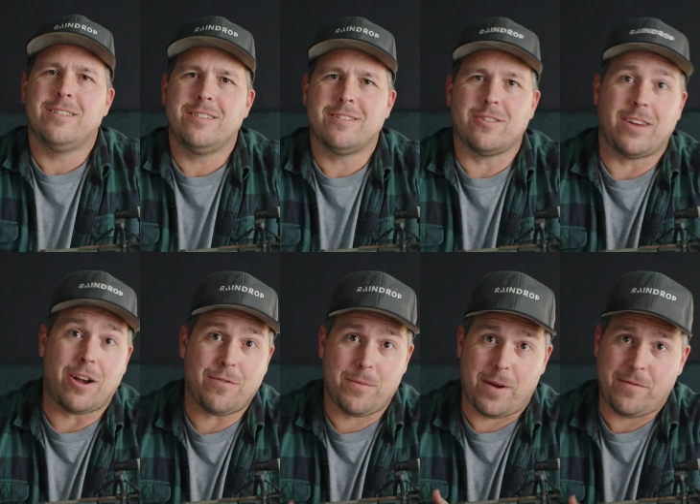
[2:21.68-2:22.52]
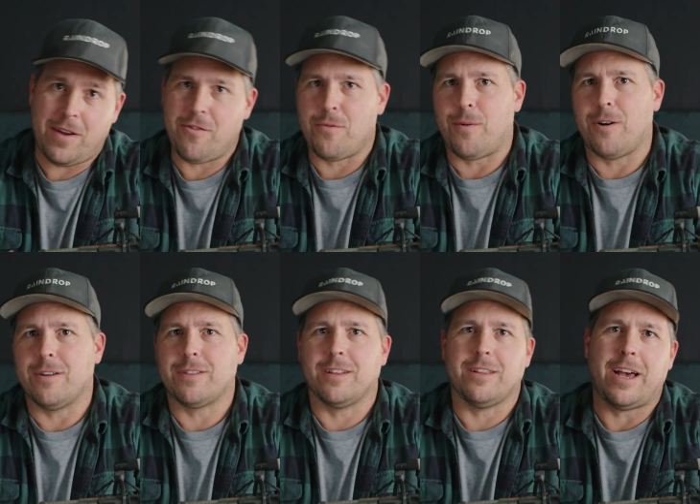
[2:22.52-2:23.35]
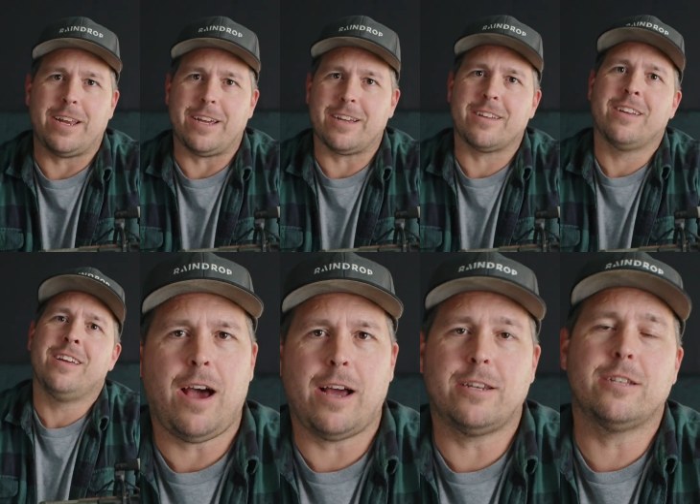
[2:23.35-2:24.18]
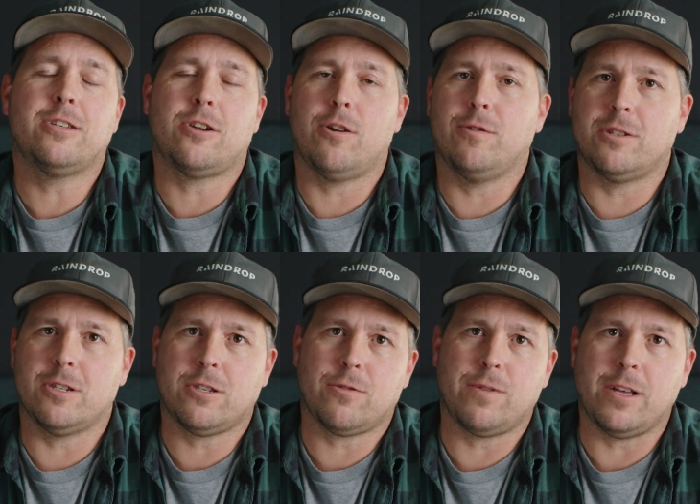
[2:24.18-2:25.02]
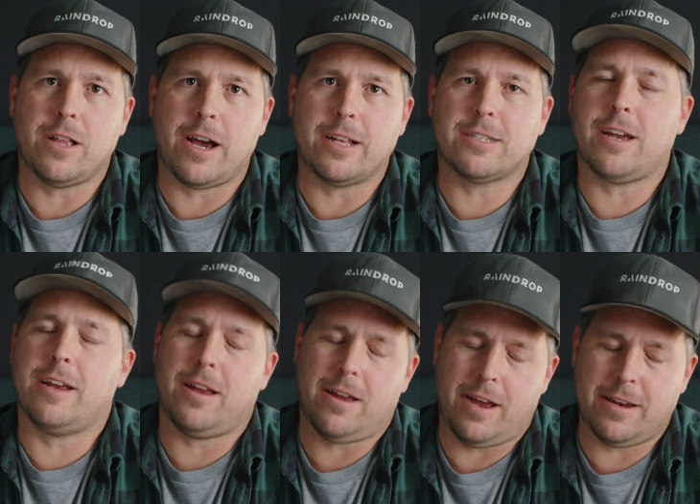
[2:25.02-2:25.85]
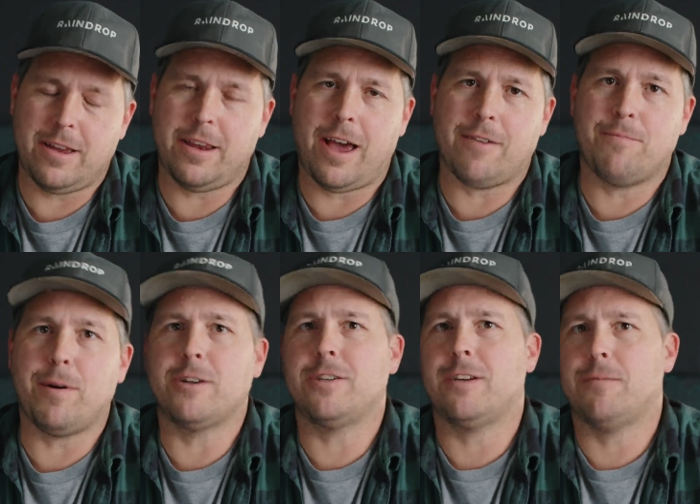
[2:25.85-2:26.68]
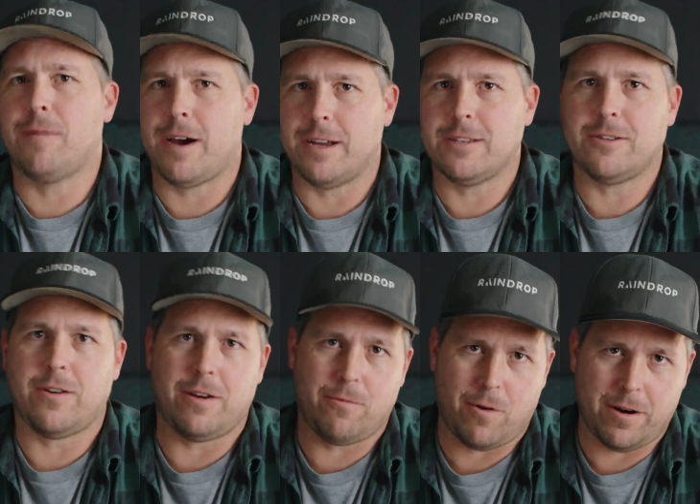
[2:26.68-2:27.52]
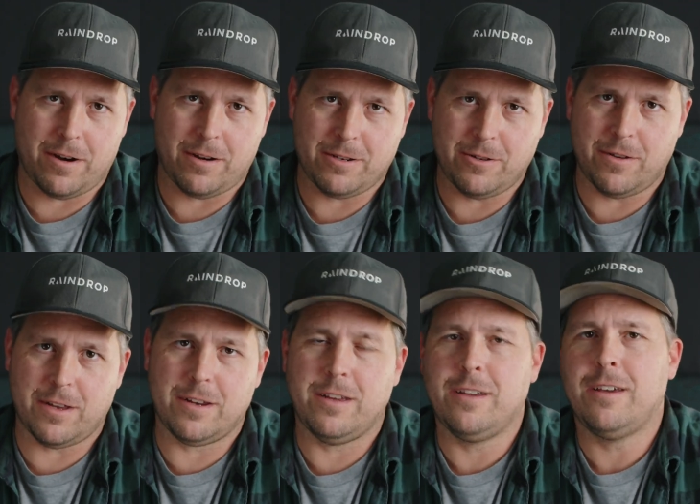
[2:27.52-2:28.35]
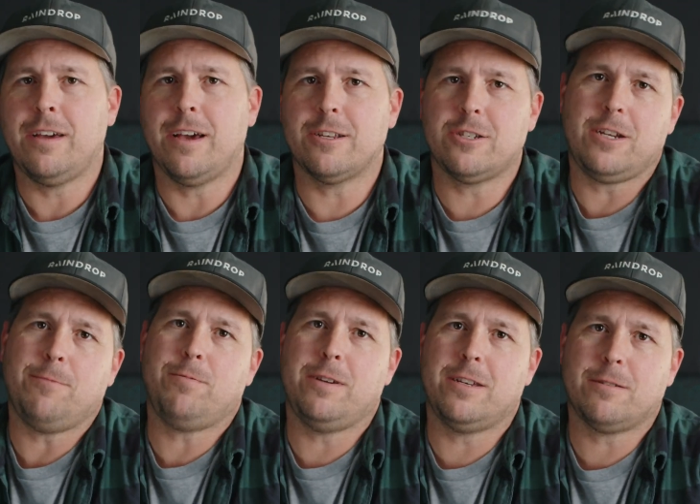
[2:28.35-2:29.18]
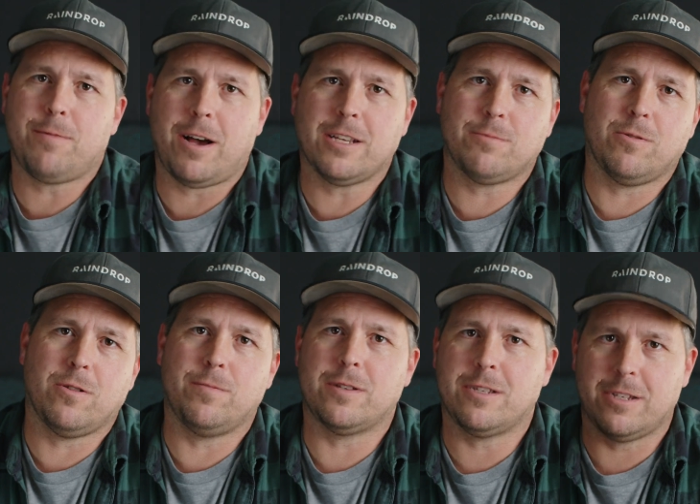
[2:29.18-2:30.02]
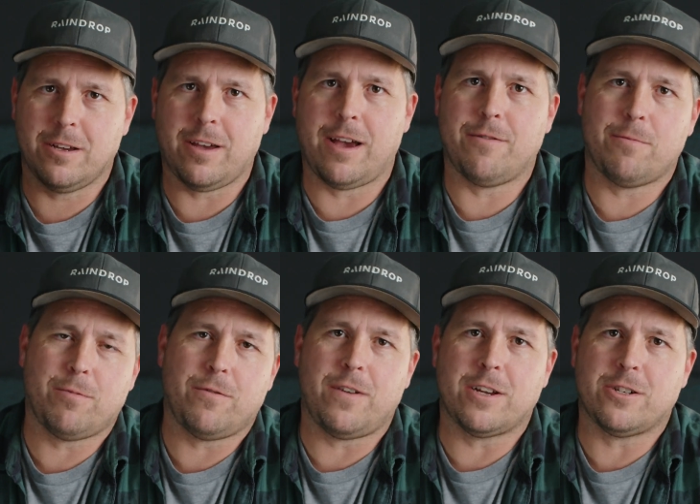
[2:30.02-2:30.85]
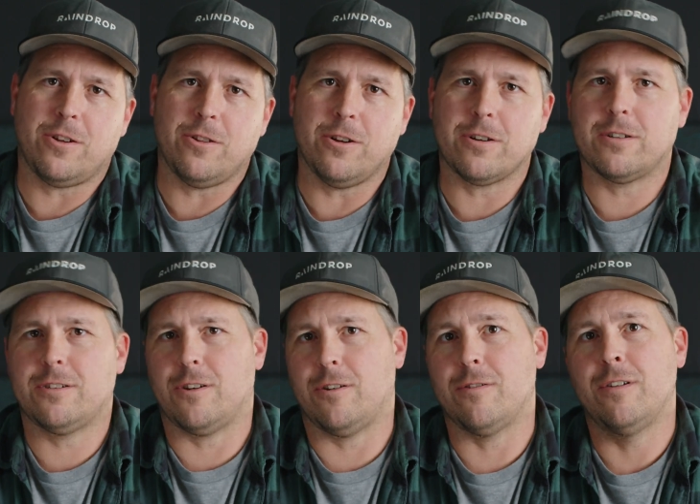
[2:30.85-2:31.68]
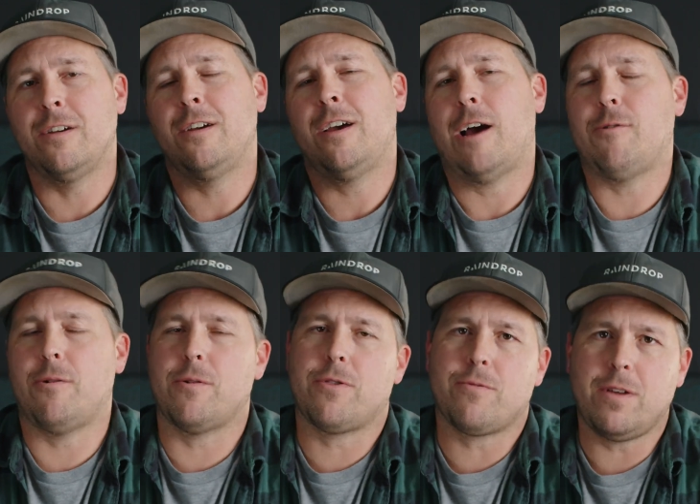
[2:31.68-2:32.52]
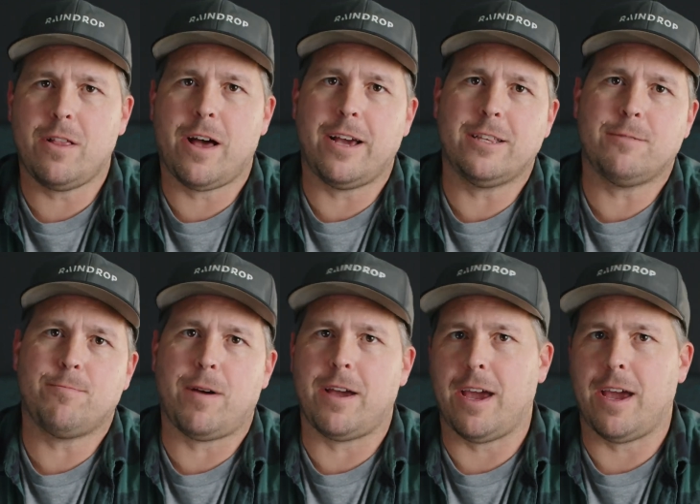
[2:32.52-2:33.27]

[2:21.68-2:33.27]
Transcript: So now for my favorite part, the lighting. I did start with just 3 lights. I did have budget in mind, so I wanted to do it as cheaply as possible, but still have a professional look. So I went with 3 lights by